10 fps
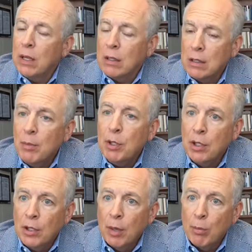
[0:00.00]
a
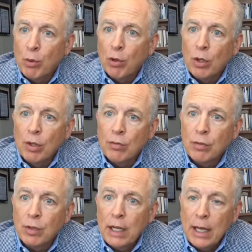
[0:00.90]
limited number
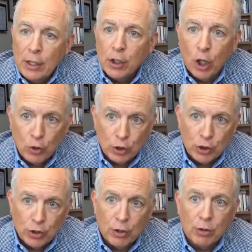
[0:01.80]
of head
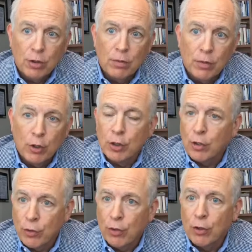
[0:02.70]
coaches that are
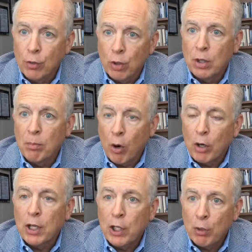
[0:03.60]
considered really
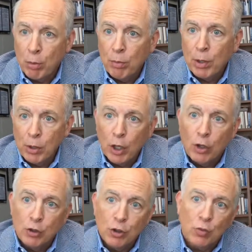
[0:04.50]
marquee or premier
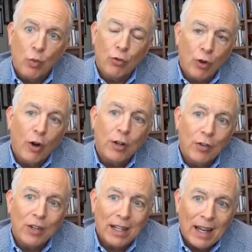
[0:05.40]
coaches. We're starting to
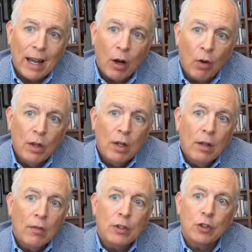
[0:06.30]
see now
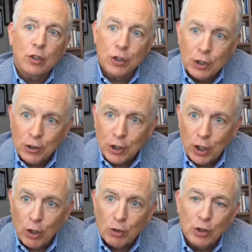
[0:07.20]
these assistant
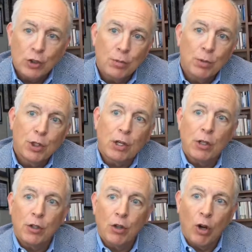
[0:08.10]
coaches, a
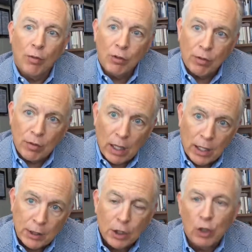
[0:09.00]
particularly good offensive
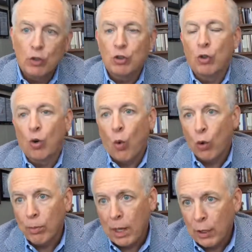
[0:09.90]
line coach or
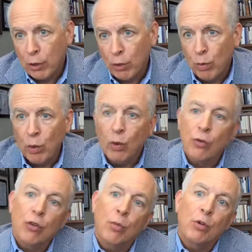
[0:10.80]
quarterback guru or
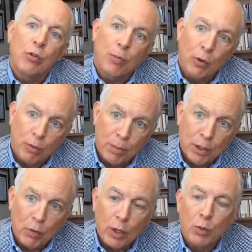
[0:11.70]
someone who's supposed to be a
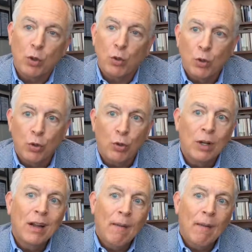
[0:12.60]
great recruiter,